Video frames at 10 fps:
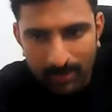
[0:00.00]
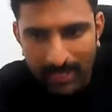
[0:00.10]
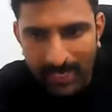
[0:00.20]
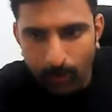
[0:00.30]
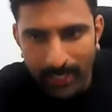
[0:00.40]

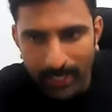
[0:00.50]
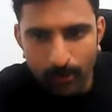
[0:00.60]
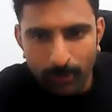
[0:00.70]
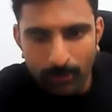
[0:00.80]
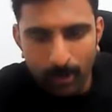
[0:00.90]
but like why
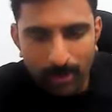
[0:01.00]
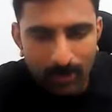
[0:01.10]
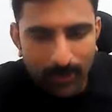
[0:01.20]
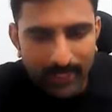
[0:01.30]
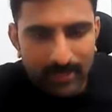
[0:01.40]
you people
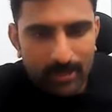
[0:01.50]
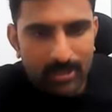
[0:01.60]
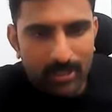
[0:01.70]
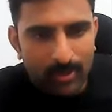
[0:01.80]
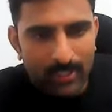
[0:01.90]
only why
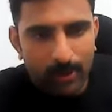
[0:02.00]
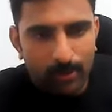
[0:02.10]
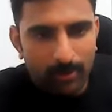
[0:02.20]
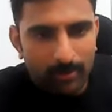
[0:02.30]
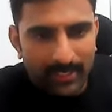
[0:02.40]
this uh,
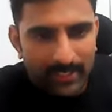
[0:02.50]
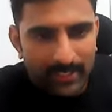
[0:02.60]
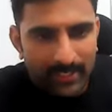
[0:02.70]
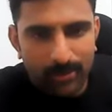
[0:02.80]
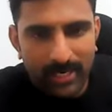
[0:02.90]
22 people
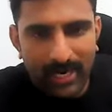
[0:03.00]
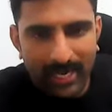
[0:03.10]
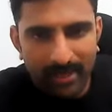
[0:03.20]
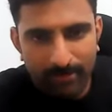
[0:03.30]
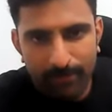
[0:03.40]
attended today
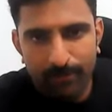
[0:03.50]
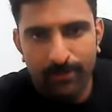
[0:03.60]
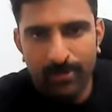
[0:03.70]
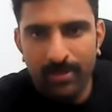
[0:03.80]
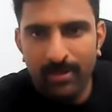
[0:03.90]
live
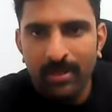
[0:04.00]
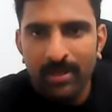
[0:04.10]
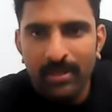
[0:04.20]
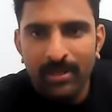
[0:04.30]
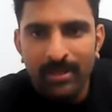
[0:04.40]

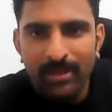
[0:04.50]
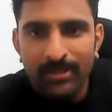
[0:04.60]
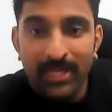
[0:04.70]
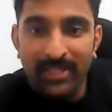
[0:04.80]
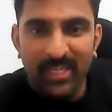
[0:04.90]

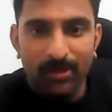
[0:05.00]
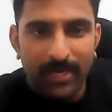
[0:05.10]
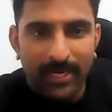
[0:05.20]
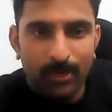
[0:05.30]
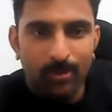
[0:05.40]
in that
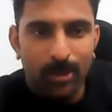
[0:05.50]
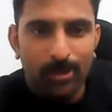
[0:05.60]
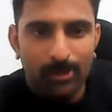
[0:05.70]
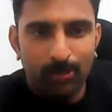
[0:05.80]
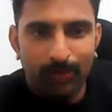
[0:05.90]
way like
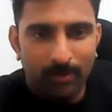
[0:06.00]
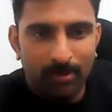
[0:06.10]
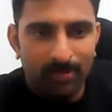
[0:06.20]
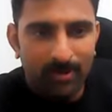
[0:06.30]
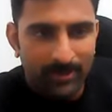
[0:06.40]
tomorrow also few
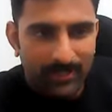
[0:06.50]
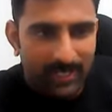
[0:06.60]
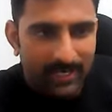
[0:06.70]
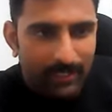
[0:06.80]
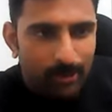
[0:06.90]
people will be
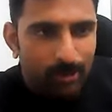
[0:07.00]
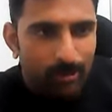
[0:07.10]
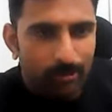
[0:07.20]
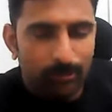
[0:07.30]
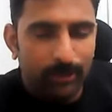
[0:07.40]
there right
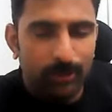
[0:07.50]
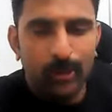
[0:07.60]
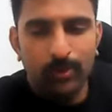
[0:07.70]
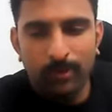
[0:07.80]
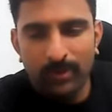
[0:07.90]
so for
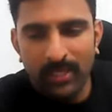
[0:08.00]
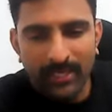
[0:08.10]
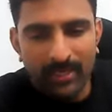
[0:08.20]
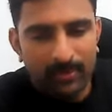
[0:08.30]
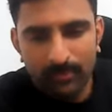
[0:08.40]
those people
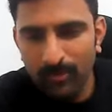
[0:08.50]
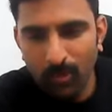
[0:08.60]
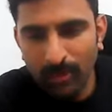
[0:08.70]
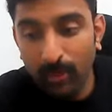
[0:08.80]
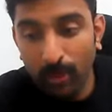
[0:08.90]
like
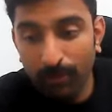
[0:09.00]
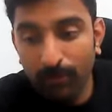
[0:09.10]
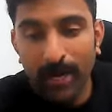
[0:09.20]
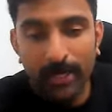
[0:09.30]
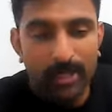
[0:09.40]
what sort
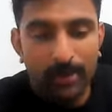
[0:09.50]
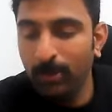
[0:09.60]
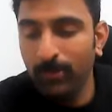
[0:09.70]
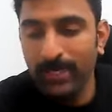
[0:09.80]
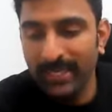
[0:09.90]
of value i'm
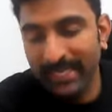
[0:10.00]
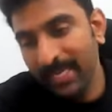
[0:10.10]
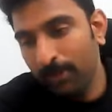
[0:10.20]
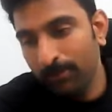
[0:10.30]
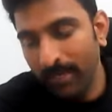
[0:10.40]
providing in
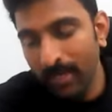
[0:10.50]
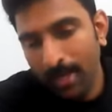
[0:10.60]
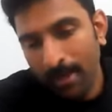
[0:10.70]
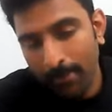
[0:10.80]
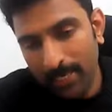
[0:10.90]
that way
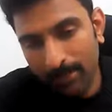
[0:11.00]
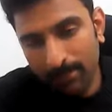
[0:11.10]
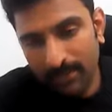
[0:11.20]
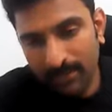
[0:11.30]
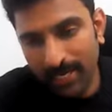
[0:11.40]

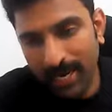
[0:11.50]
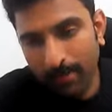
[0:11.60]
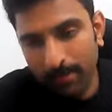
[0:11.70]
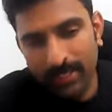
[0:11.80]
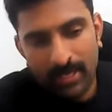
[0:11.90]
multiple things are
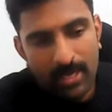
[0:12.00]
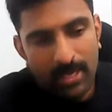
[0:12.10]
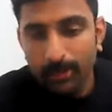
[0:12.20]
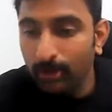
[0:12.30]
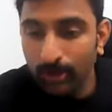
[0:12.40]
happening
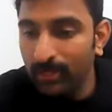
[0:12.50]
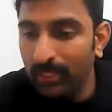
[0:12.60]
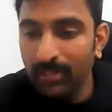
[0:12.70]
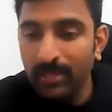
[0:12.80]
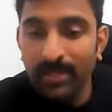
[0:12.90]
so those
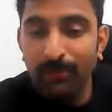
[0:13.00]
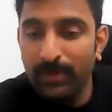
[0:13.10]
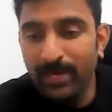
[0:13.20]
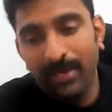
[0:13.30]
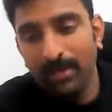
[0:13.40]
are the
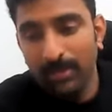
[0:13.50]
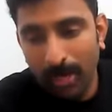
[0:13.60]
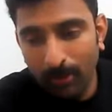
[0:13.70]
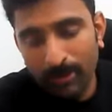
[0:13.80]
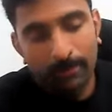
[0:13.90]
gifting
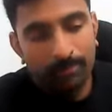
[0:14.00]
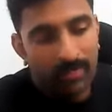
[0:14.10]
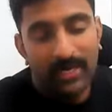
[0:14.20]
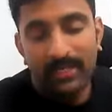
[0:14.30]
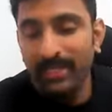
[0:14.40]
doubt
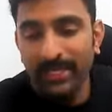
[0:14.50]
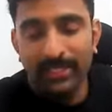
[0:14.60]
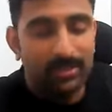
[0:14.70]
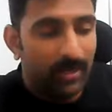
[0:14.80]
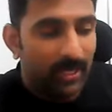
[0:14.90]
and the
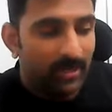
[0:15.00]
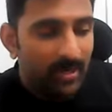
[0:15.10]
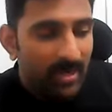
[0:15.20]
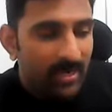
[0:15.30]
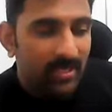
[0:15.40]
next one
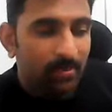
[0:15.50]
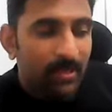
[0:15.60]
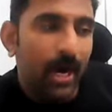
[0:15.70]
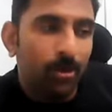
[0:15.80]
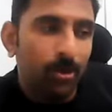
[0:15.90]

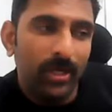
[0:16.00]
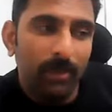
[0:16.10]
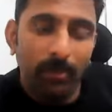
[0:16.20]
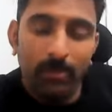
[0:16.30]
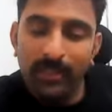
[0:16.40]
Sameer, how to
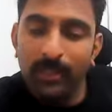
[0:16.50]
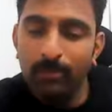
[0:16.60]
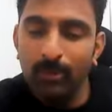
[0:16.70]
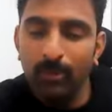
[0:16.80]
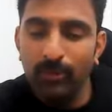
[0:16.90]
remember the
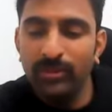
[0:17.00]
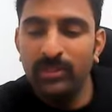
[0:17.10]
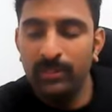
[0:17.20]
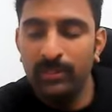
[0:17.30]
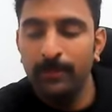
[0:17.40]

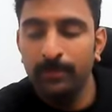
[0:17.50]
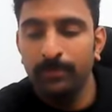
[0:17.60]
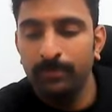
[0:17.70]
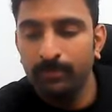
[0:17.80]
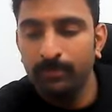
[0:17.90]
moves?
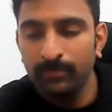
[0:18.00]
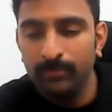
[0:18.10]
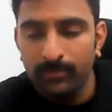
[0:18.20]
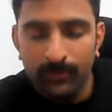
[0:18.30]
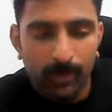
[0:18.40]

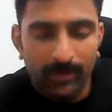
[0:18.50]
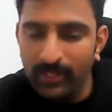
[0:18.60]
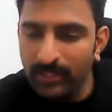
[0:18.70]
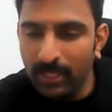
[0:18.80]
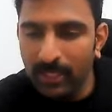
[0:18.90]
So
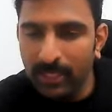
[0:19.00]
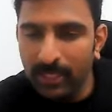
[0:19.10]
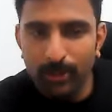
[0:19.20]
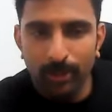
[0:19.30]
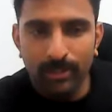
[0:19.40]
this is the
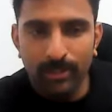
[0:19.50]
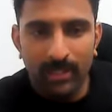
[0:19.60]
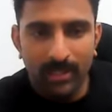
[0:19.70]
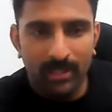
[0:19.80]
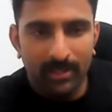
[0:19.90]
next
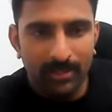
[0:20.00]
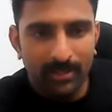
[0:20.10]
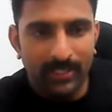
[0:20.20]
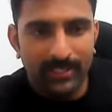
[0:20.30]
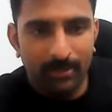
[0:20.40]
question
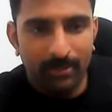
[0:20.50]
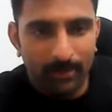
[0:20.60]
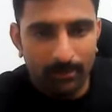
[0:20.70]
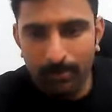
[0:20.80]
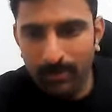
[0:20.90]
uh, uh by
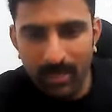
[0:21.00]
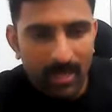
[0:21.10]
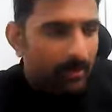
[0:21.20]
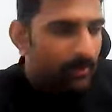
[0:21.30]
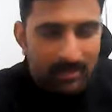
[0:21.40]
the people.
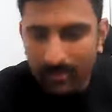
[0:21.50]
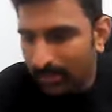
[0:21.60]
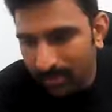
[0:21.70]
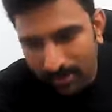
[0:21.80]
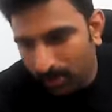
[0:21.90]

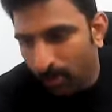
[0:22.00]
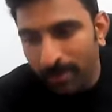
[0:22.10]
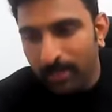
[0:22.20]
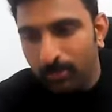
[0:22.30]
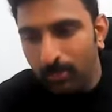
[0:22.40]
Master, so
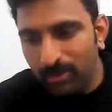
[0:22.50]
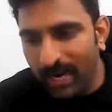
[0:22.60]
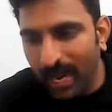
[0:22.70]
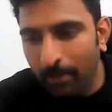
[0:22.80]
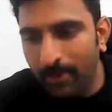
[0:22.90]
many moves
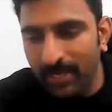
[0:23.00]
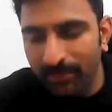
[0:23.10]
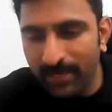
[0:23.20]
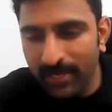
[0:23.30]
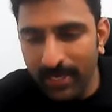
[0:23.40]
are happening
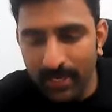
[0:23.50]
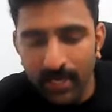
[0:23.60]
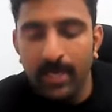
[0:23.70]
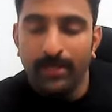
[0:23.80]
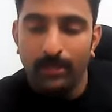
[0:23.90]
every
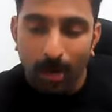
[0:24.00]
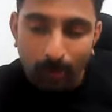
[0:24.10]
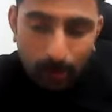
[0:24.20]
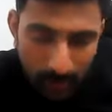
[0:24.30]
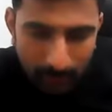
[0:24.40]
day. So
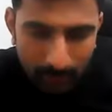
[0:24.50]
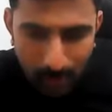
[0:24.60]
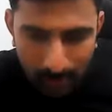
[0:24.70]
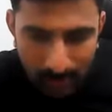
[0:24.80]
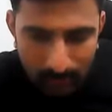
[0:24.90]
how to
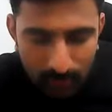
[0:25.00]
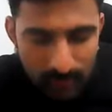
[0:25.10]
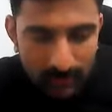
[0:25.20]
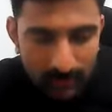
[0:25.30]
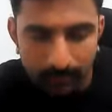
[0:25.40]
remember all the
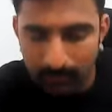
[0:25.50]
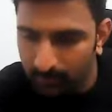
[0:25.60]
moves?